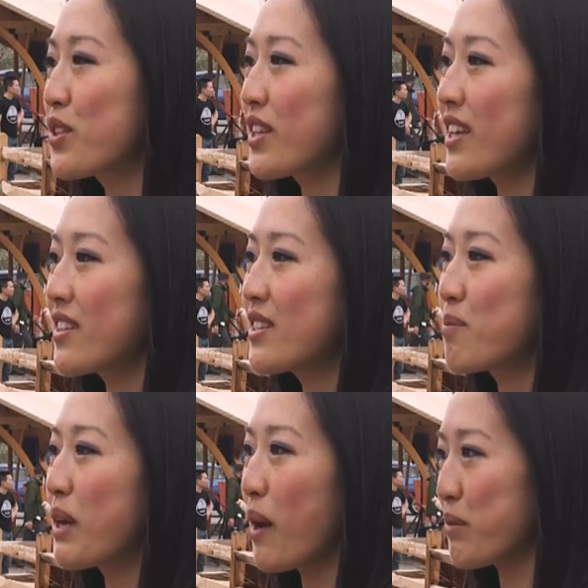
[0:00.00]
so that
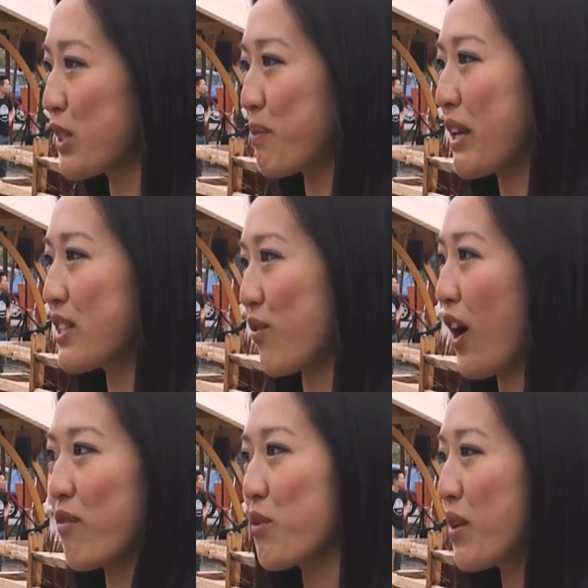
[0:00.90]
this becomes a space
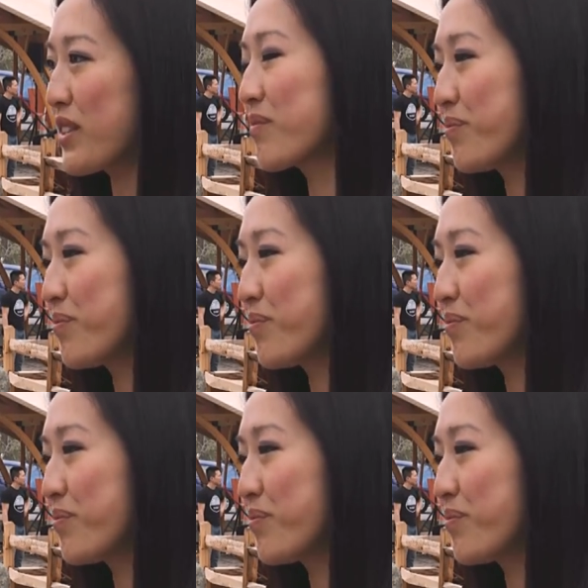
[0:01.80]
for everyone.